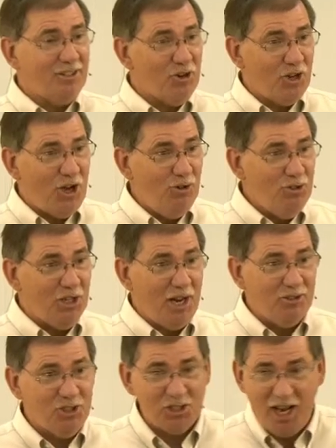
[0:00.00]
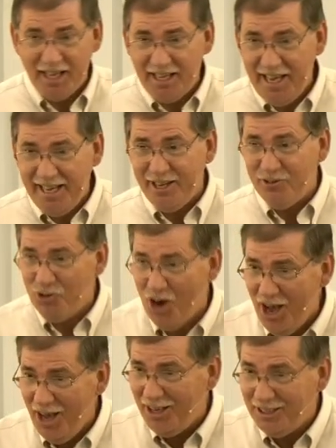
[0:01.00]
there coaching. I was just like, kick it and
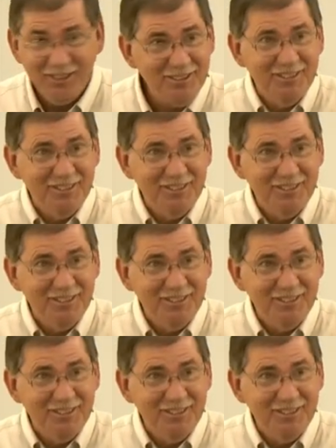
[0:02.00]
run.